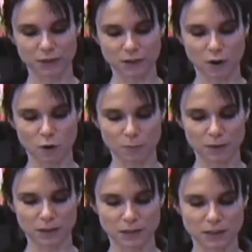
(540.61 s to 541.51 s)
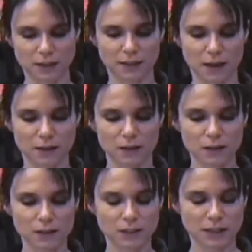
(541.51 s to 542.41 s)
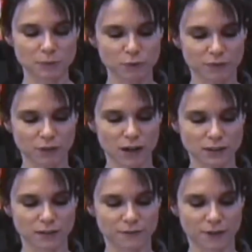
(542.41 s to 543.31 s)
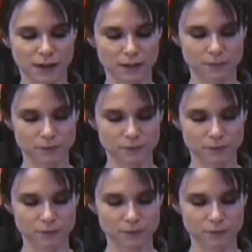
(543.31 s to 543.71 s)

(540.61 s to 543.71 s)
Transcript: and hope in a city that seemed to have lost the fight.